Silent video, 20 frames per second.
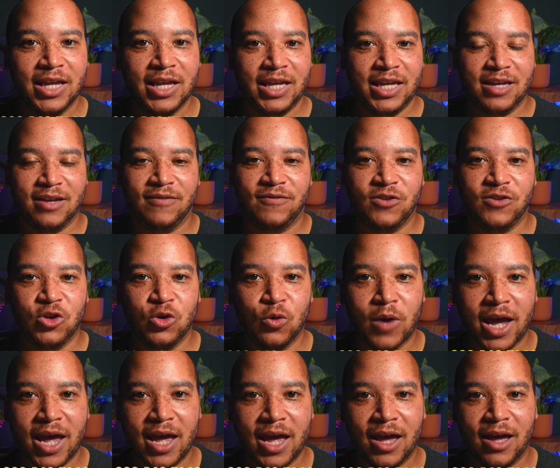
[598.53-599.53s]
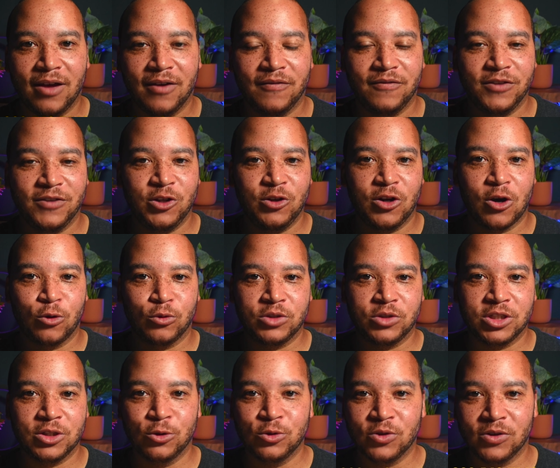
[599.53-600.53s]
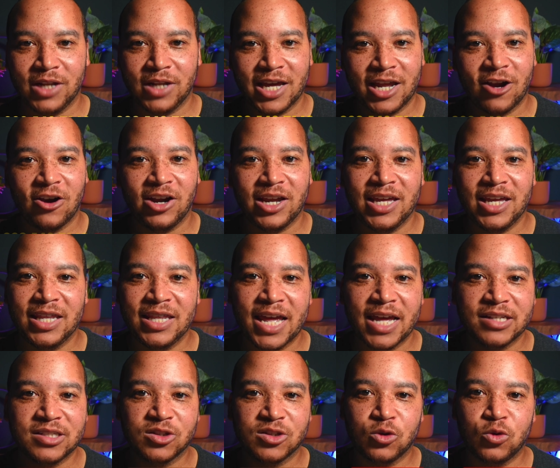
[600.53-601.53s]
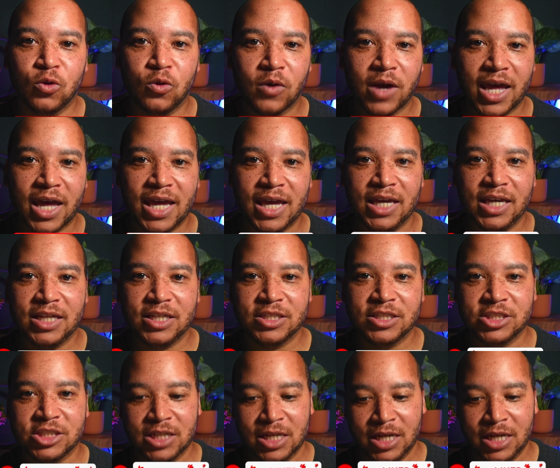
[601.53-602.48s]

If you have, you know, children that are in that school age,